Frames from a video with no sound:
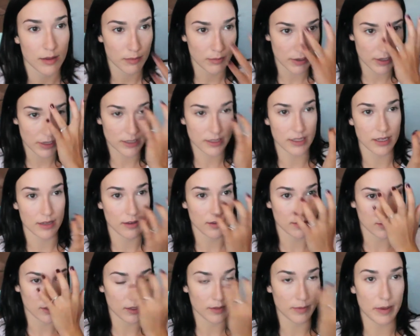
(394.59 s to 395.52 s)
Makes it a
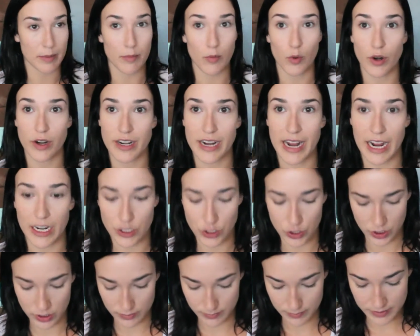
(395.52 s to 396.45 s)
little bit more
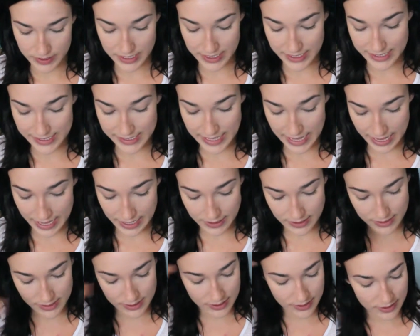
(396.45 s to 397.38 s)
natural. To
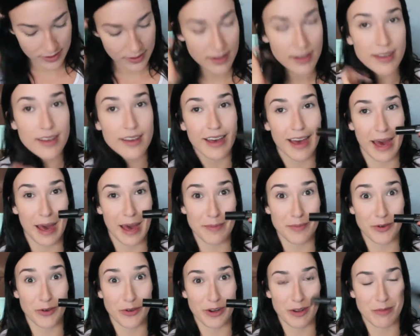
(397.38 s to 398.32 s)
set, I'm
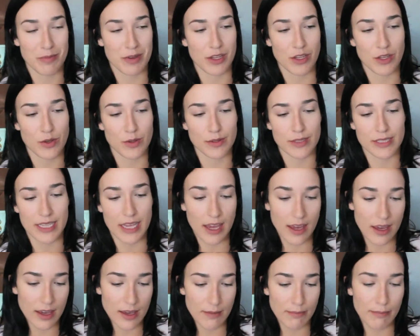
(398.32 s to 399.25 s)
going to be
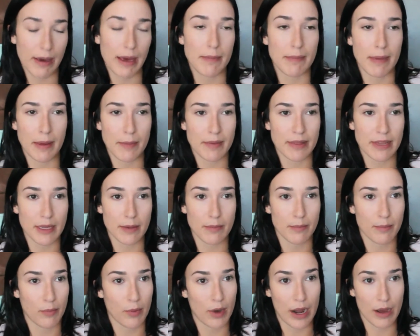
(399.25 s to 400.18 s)
using my
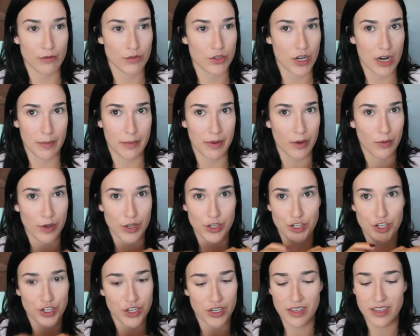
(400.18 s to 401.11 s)
Maybelline Brow Drama,
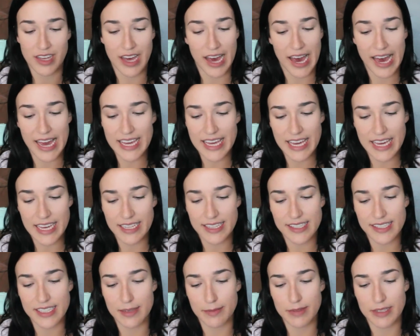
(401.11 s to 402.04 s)
which I can't
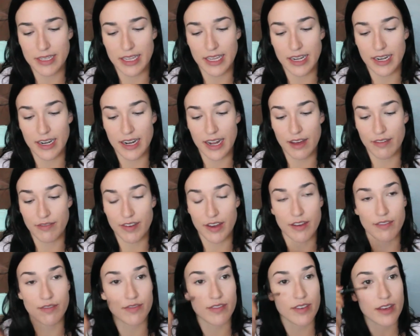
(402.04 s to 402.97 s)
seem to get enough
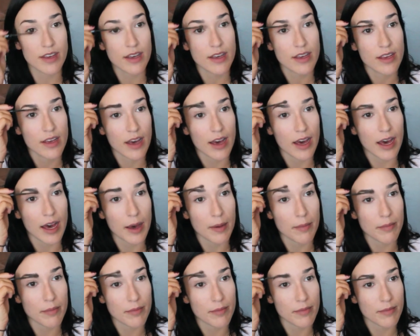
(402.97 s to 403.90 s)
of.
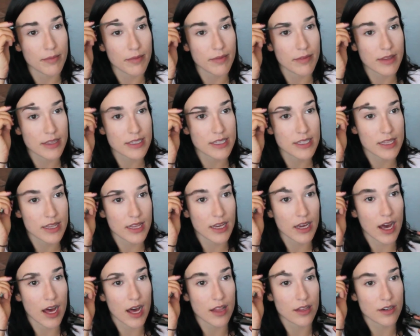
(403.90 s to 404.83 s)
This is in the
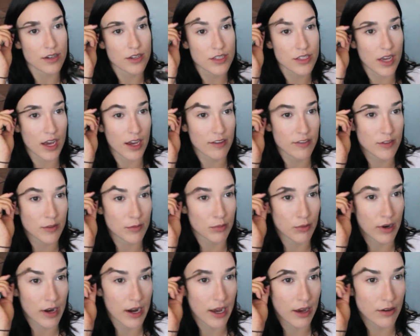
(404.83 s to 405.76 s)
color Soft
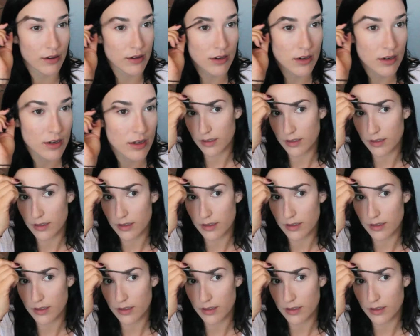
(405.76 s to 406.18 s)
Brown.